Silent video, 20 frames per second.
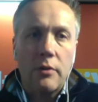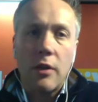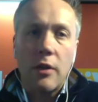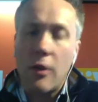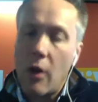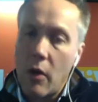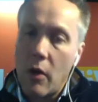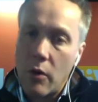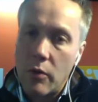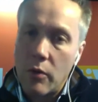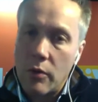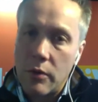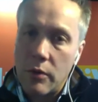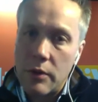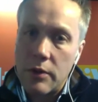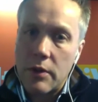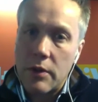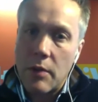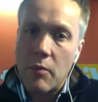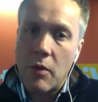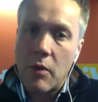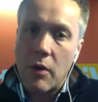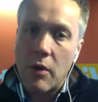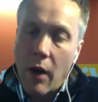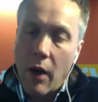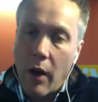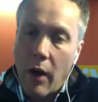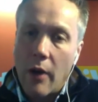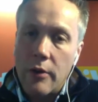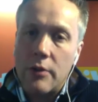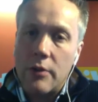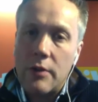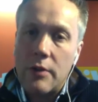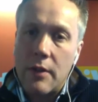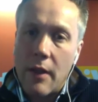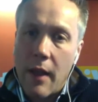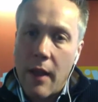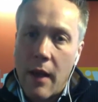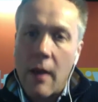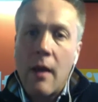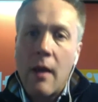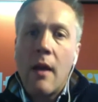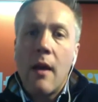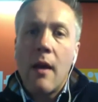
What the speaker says: to hold someone close to